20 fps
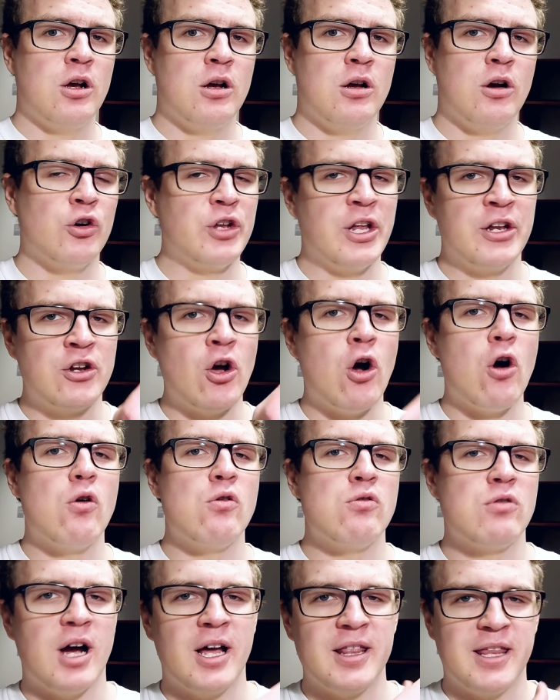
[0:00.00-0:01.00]
or the
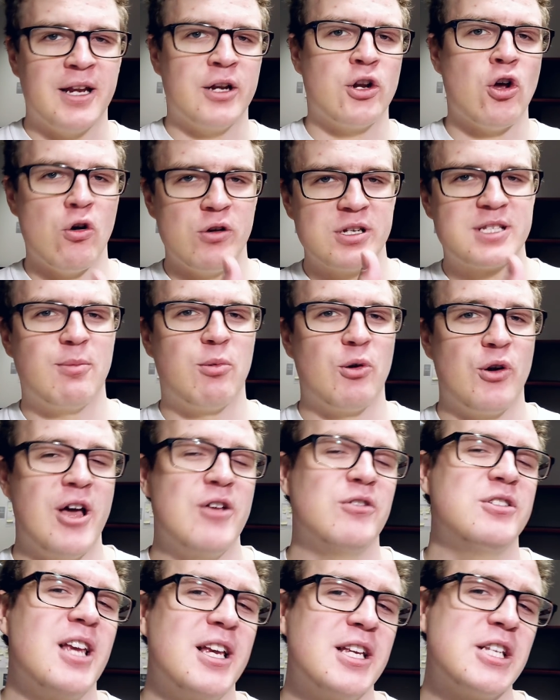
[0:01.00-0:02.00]
dough. I think dough is the
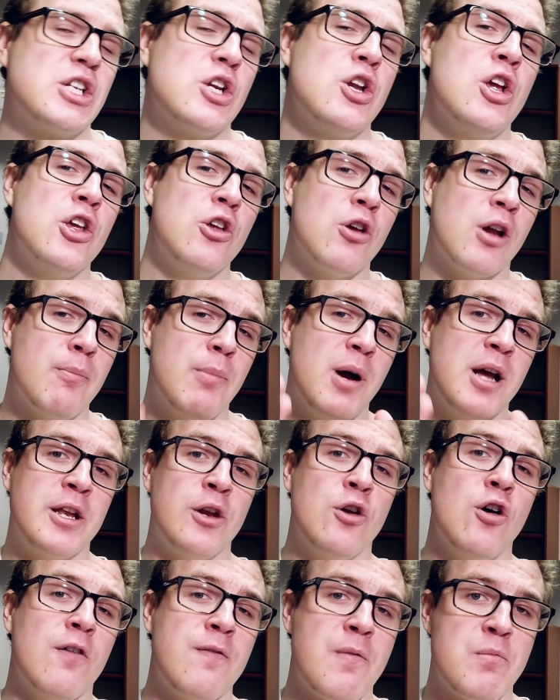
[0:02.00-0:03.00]
pronunciation. You can buy the
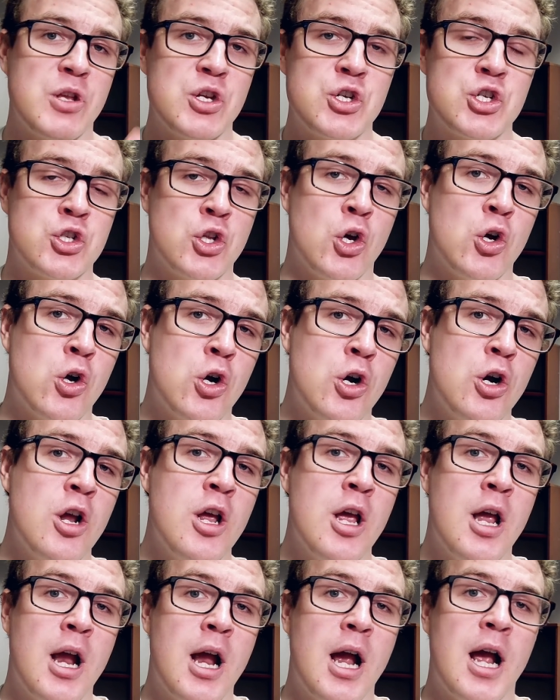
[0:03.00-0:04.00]
dough from the store
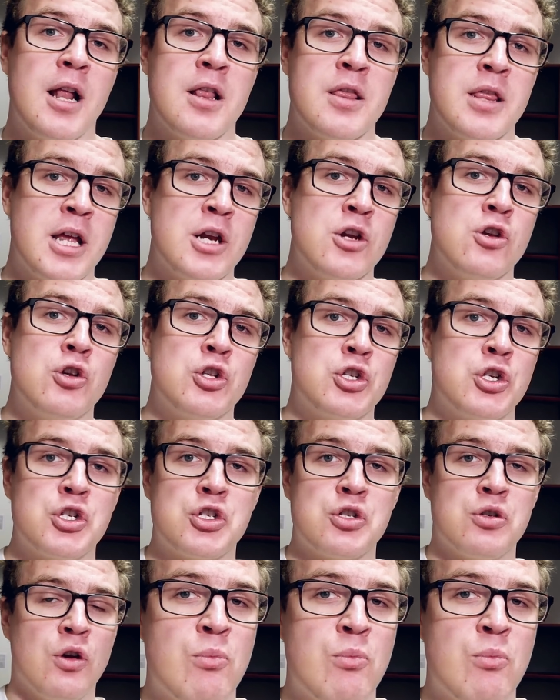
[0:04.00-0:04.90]
and then you just